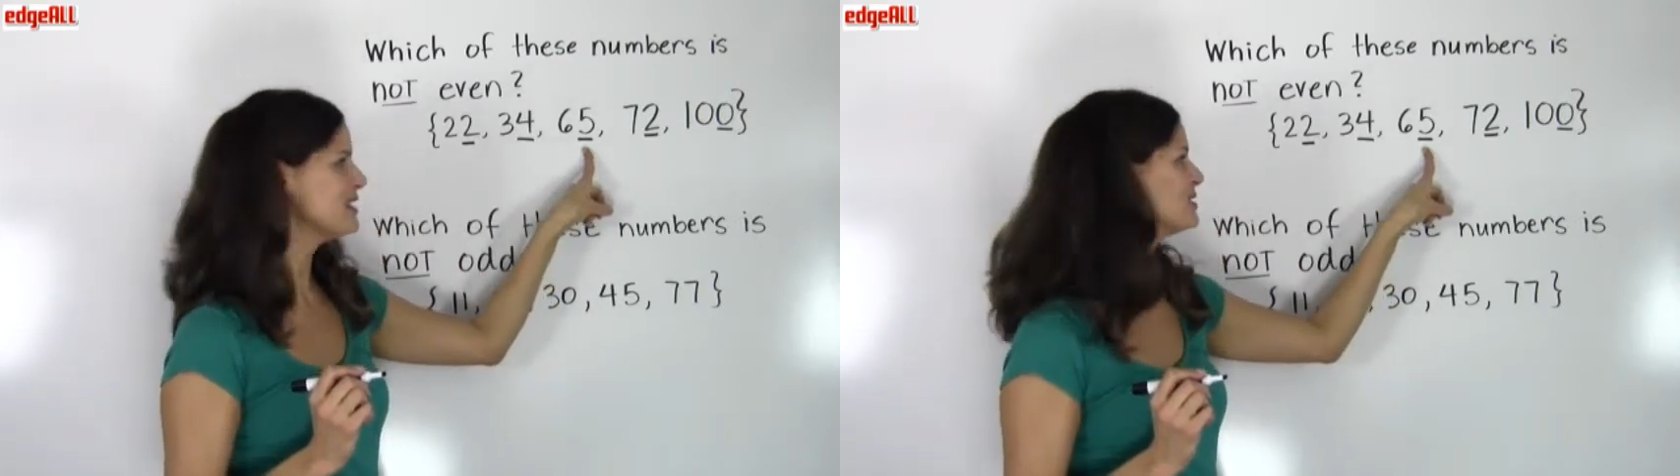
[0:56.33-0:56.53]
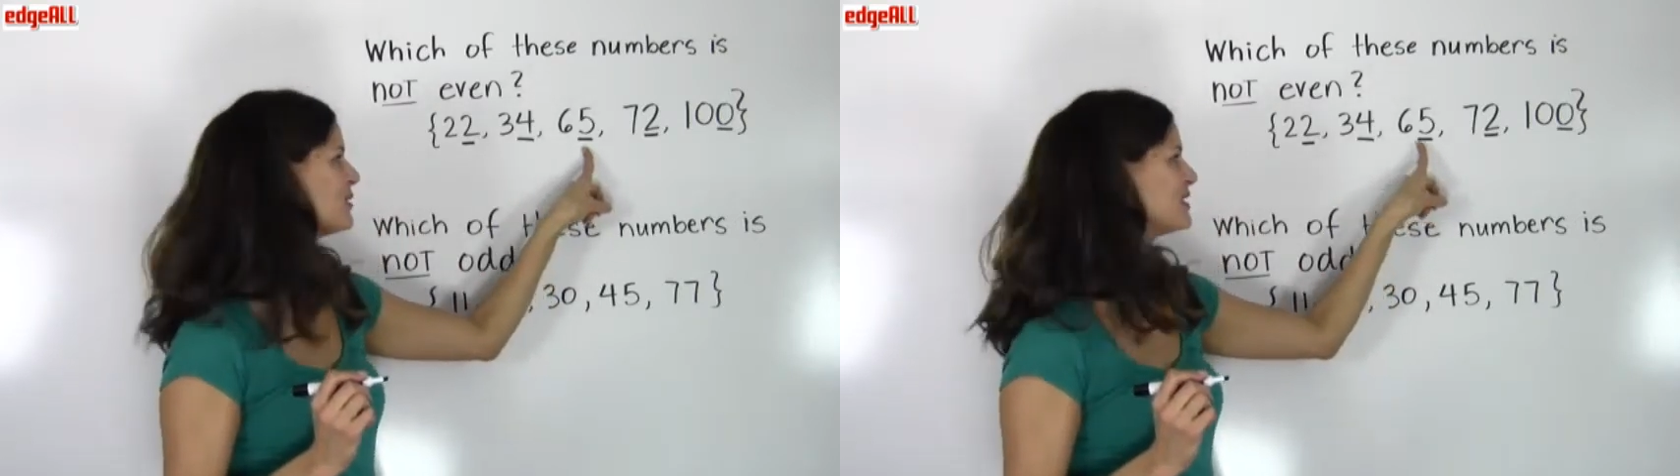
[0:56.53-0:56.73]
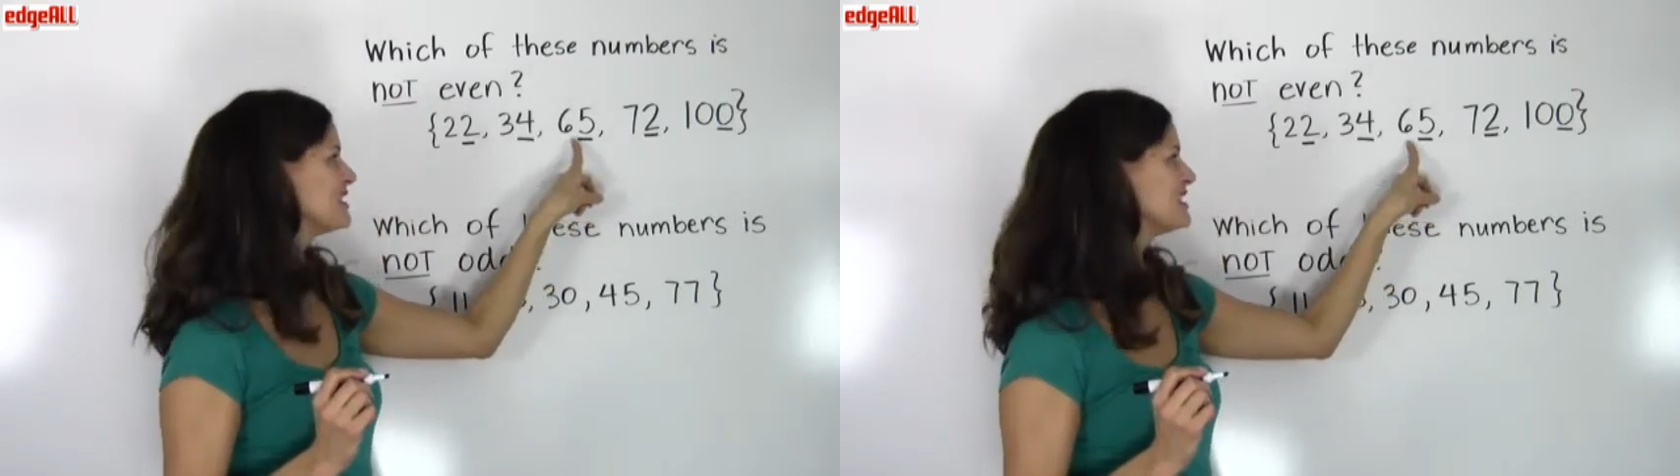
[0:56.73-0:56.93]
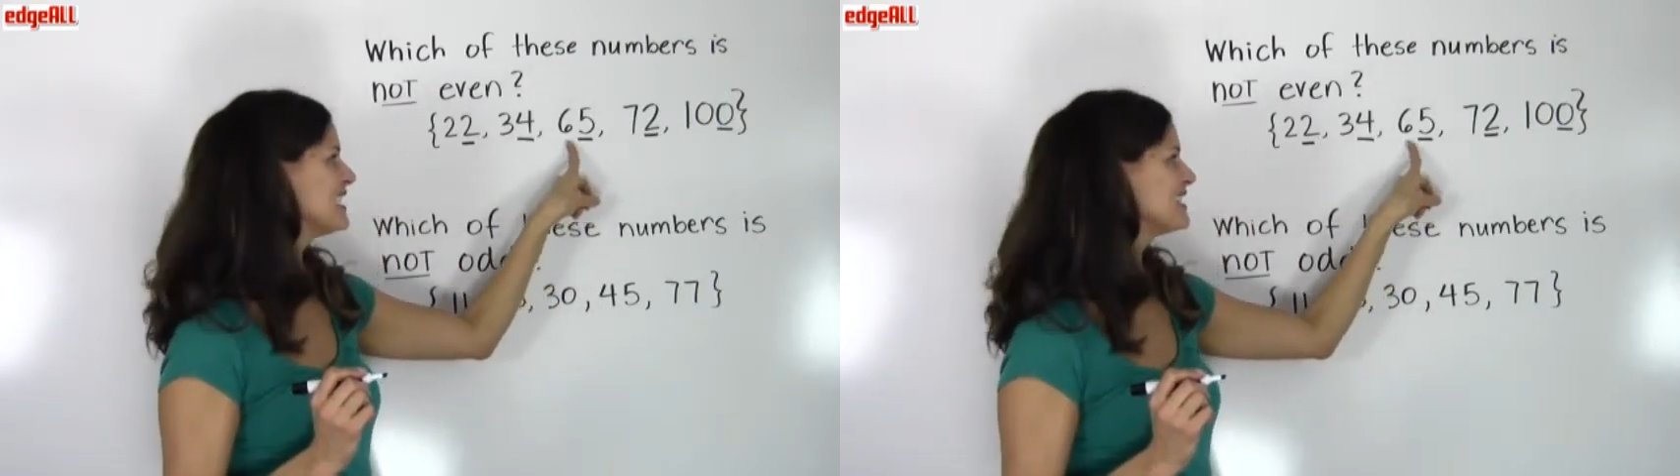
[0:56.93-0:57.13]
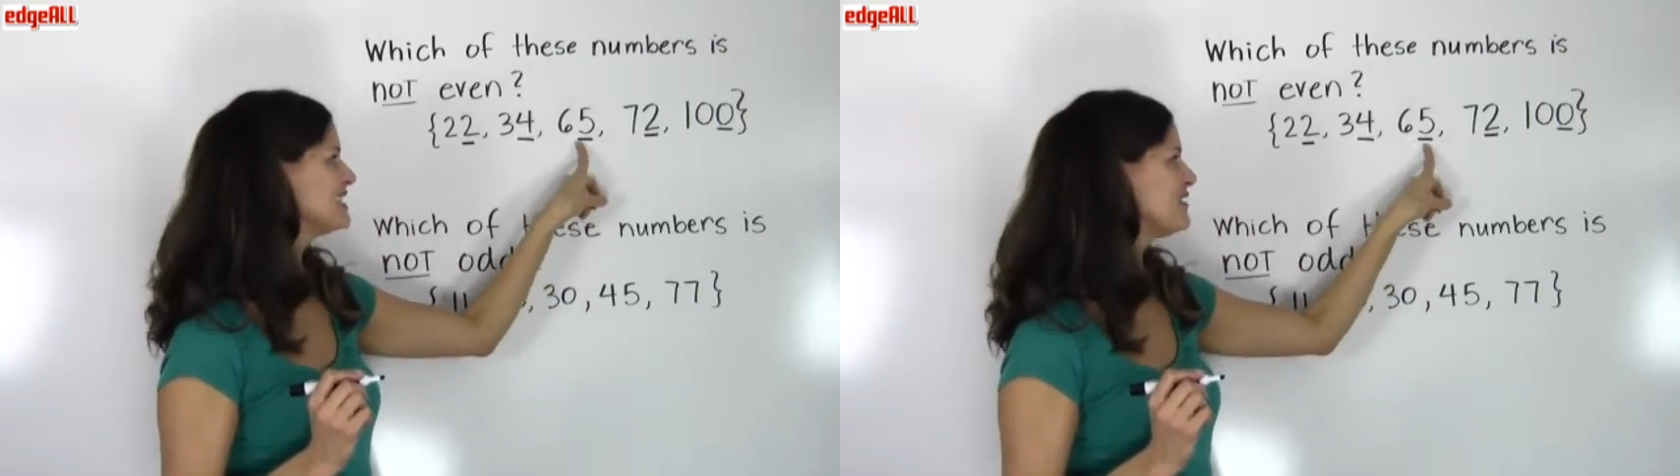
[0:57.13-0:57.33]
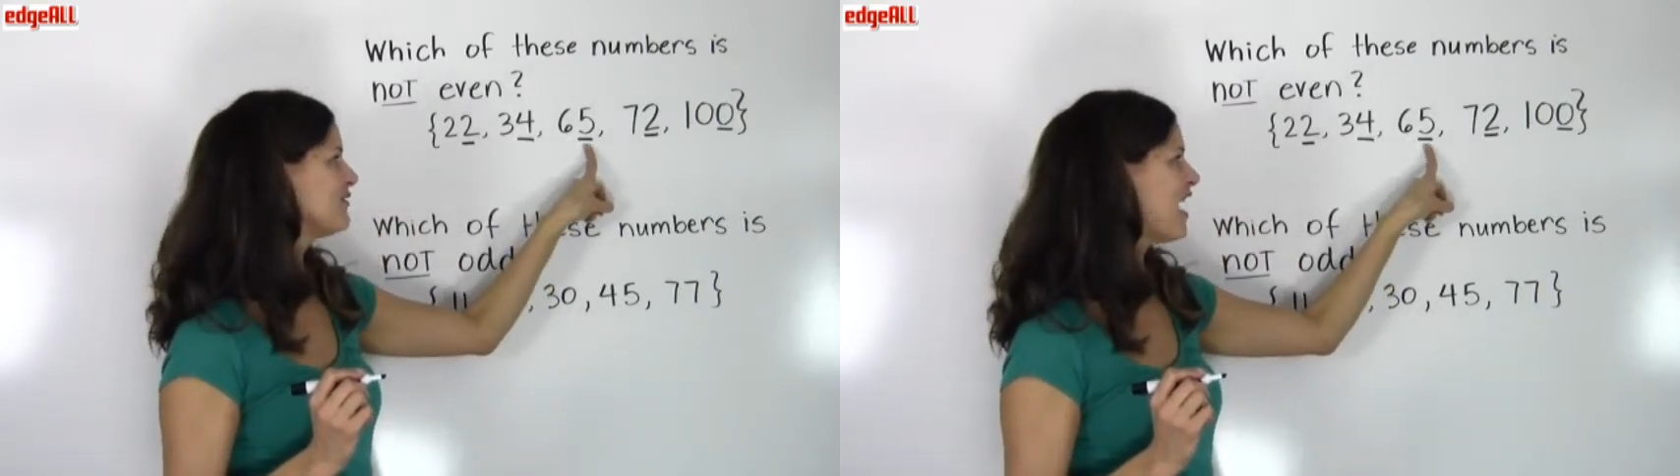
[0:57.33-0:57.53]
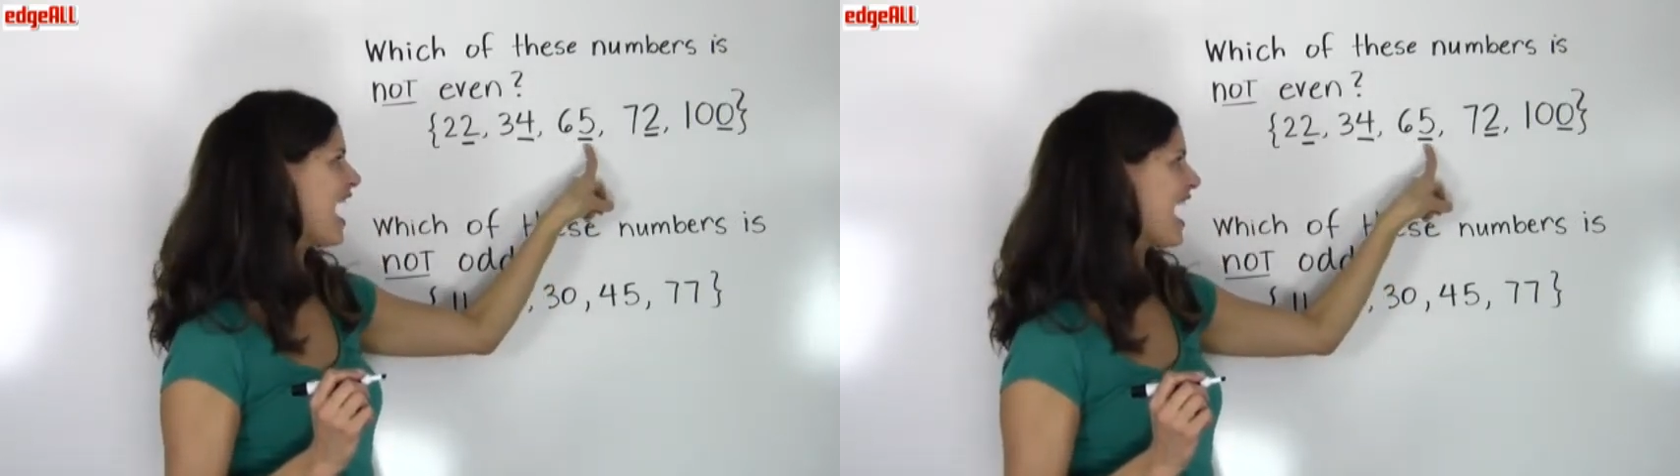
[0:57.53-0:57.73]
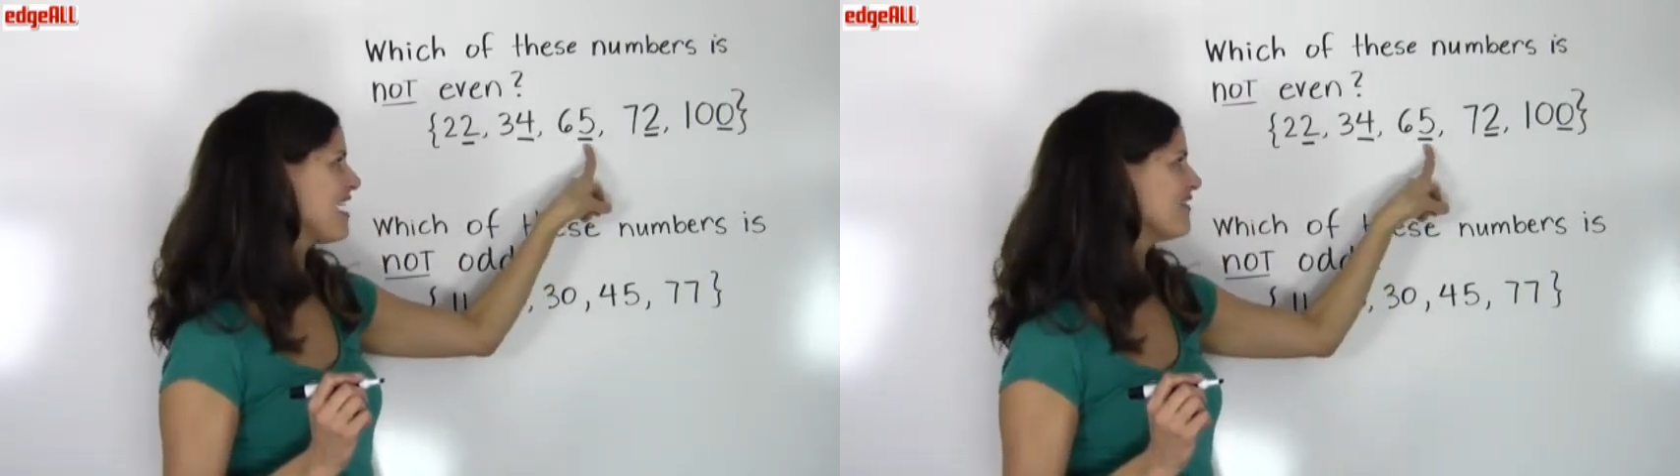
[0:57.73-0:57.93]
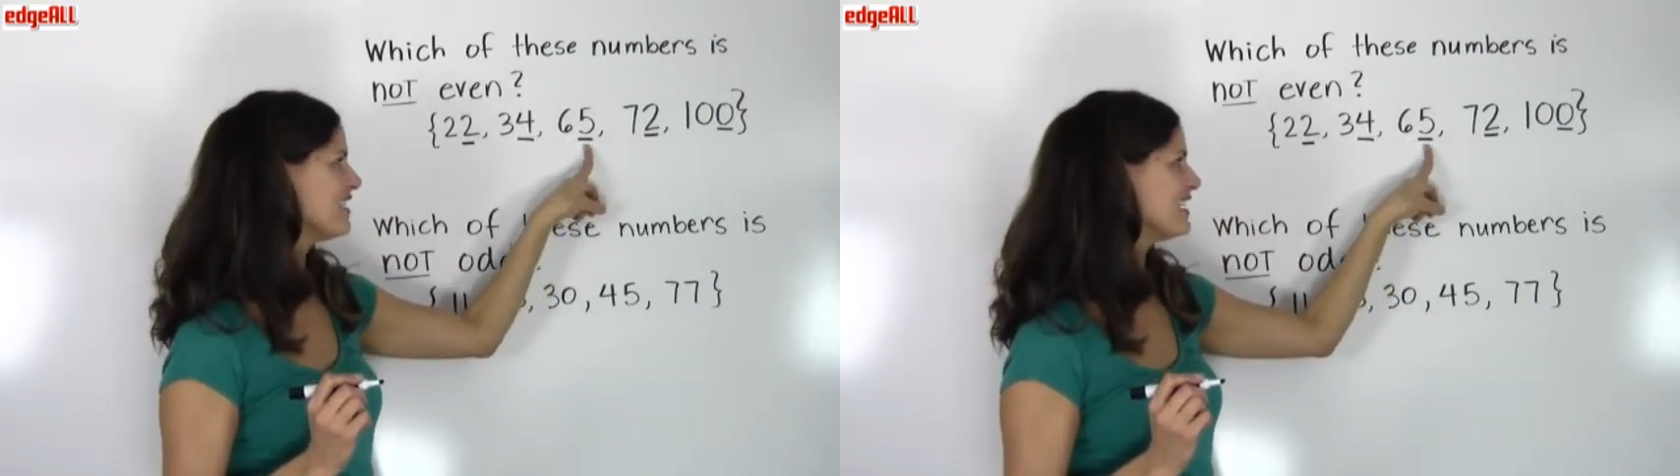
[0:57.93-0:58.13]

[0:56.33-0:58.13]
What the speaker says: So the 65